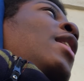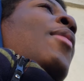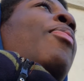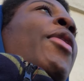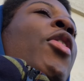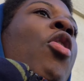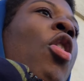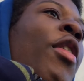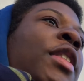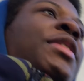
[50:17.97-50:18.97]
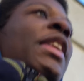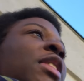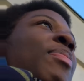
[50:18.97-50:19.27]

They put on all these nice